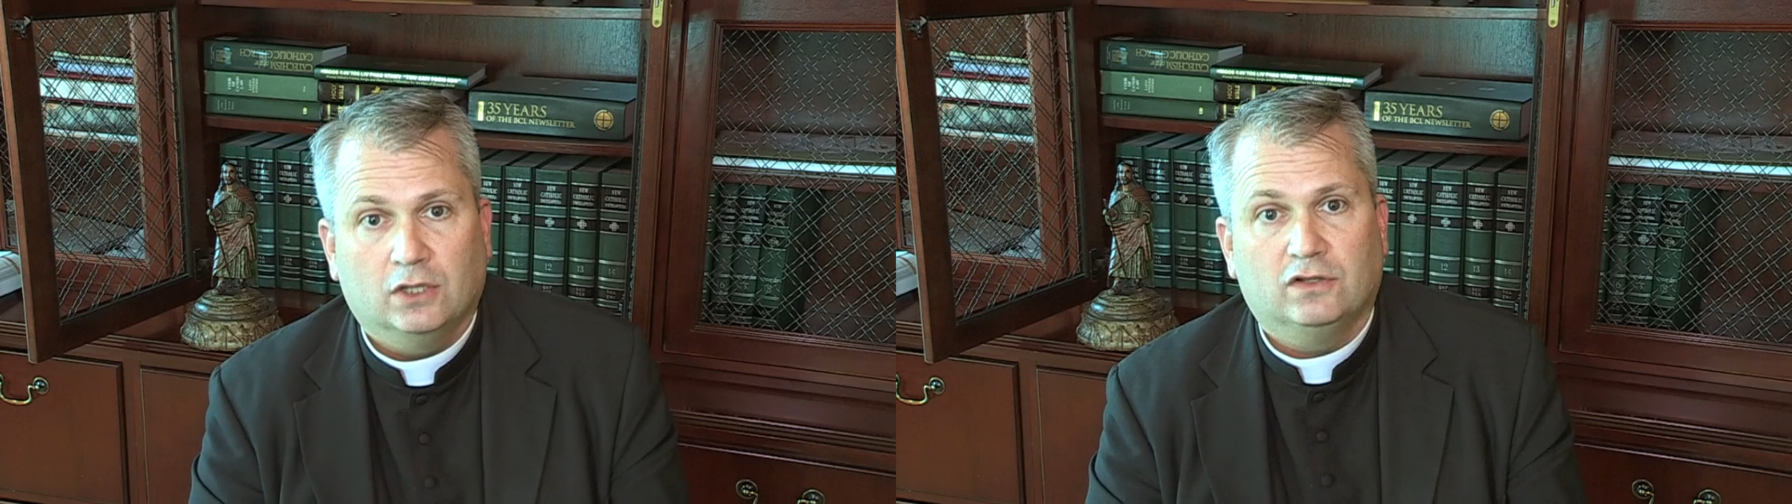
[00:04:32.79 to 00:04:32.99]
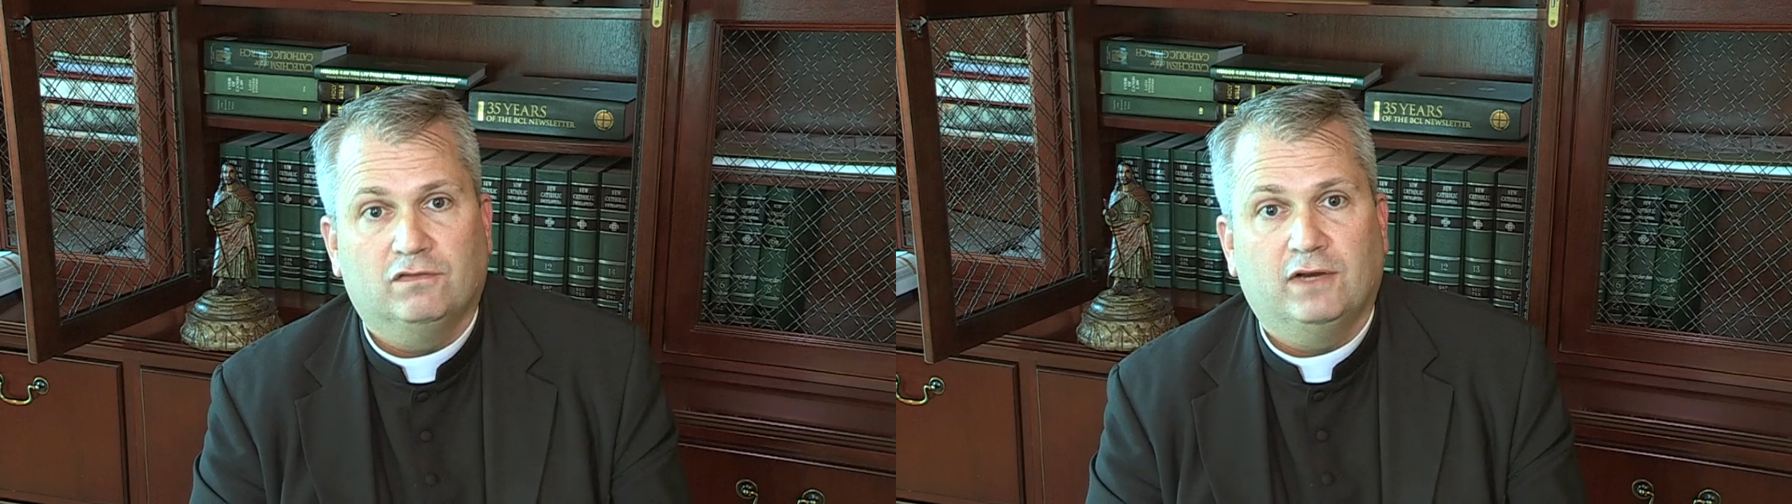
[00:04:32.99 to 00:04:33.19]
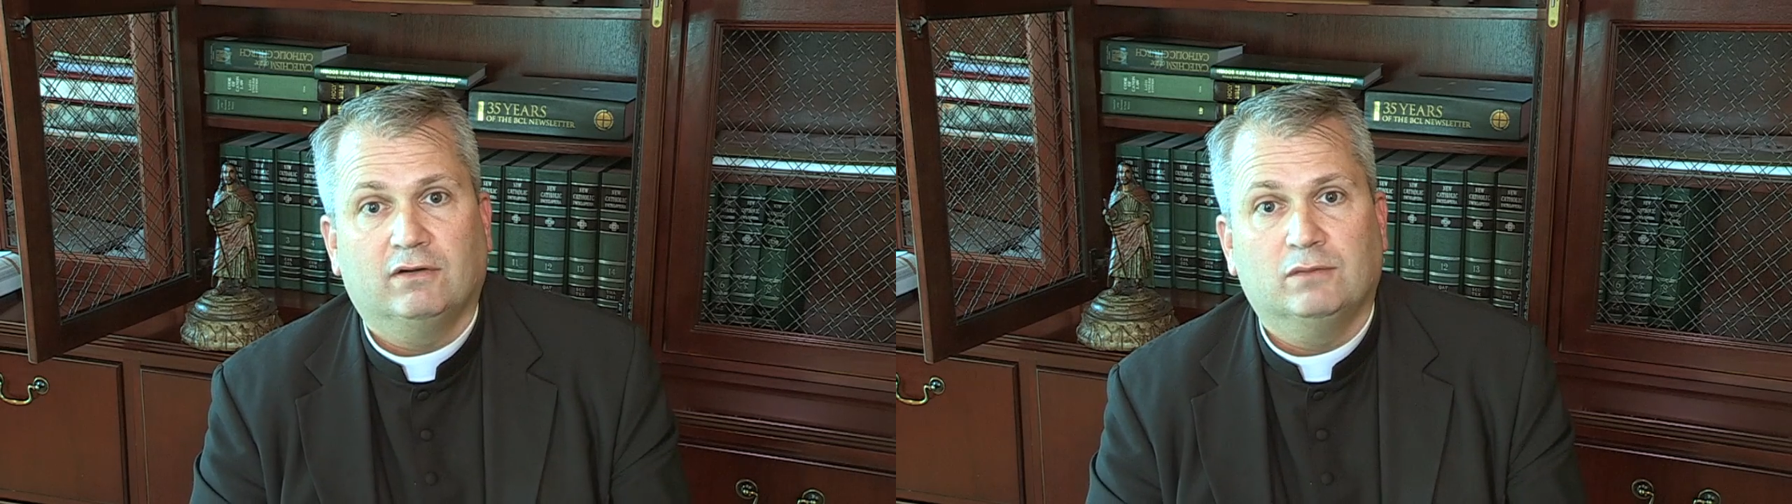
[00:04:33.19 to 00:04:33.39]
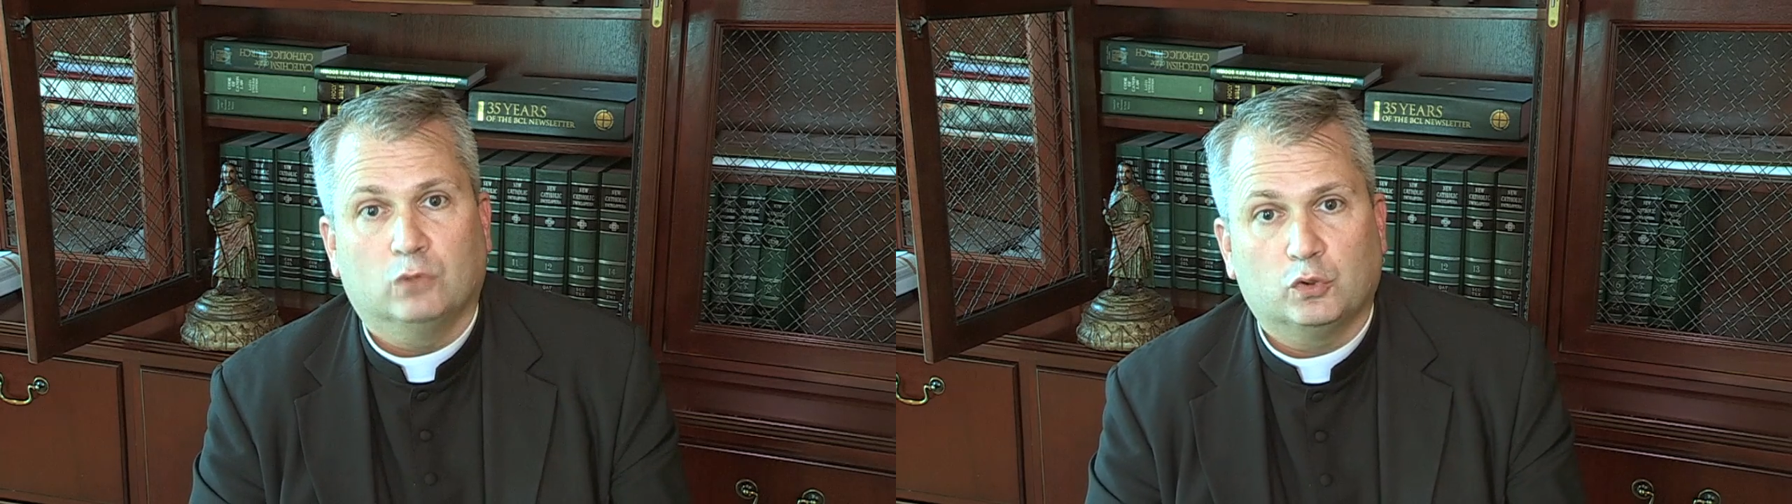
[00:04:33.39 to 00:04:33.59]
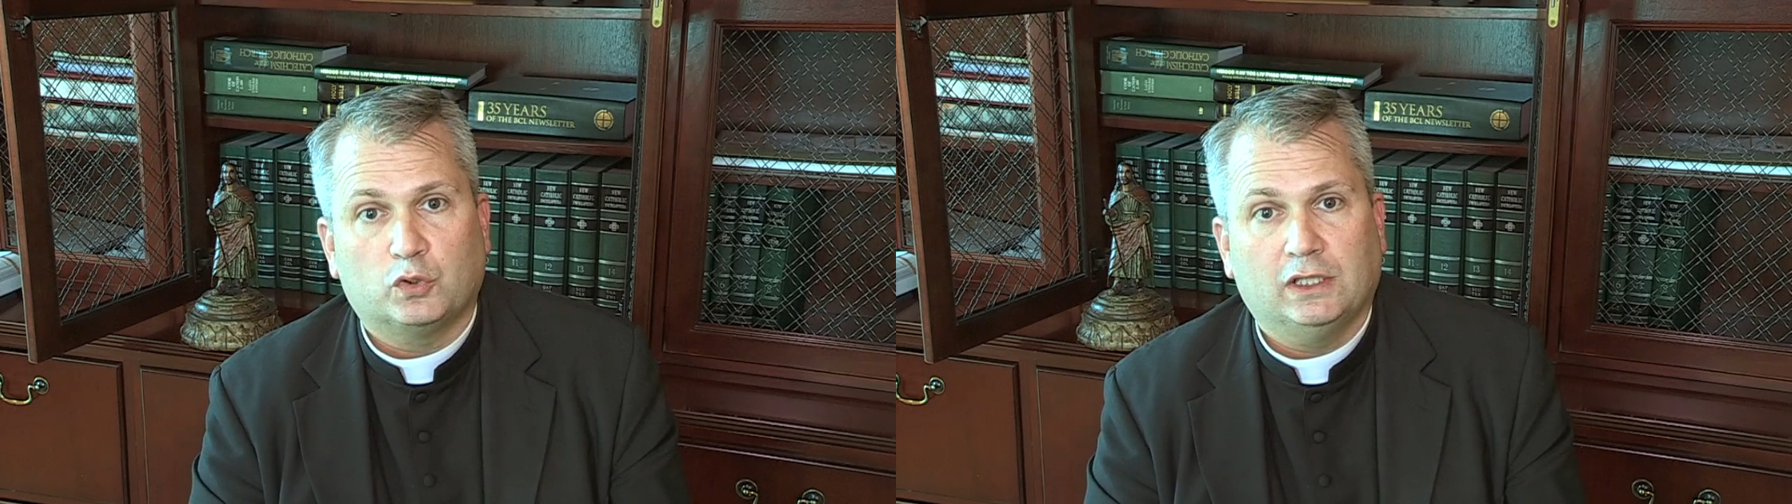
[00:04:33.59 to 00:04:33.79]
the very
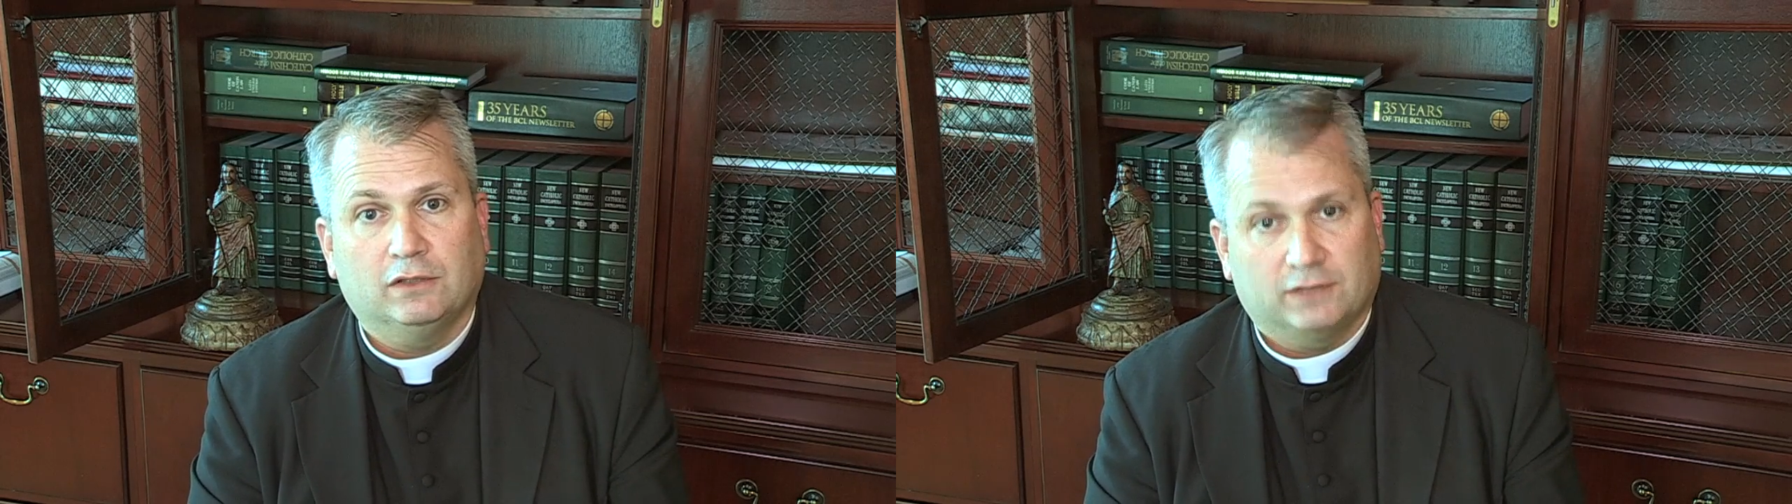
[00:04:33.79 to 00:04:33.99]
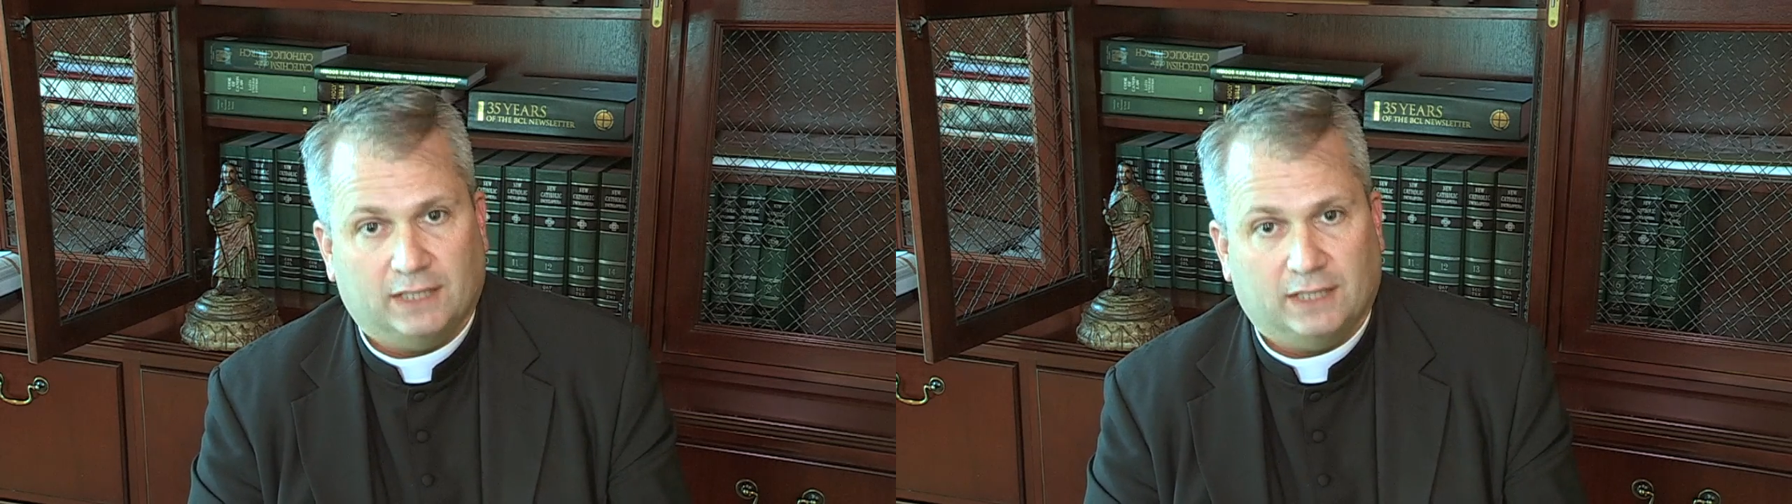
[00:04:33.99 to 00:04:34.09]
mercy of